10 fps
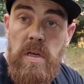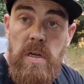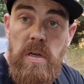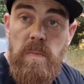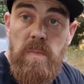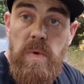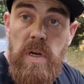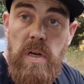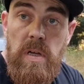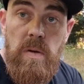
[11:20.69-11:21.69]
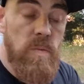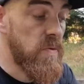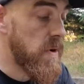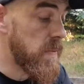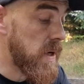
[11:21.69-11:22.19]
and then I can
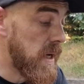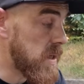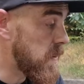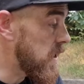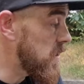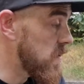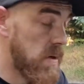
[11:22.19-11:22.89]
move on with the next bit.